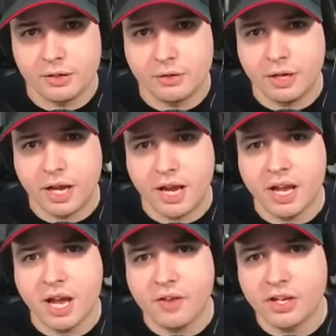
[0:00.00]
Wait, I
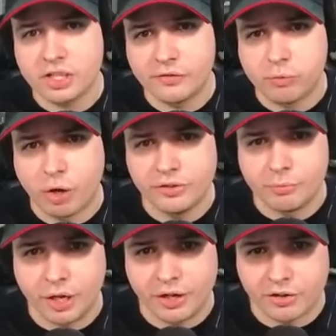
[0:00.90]
actually have
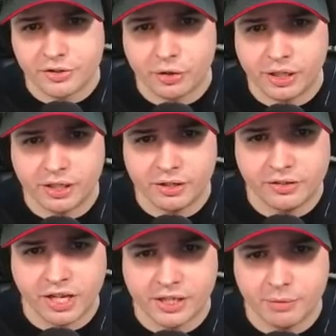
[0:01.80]
Quantum Radar, so I can
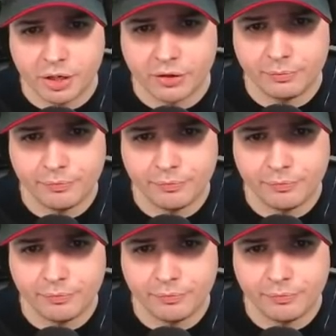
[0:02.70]
attack him here.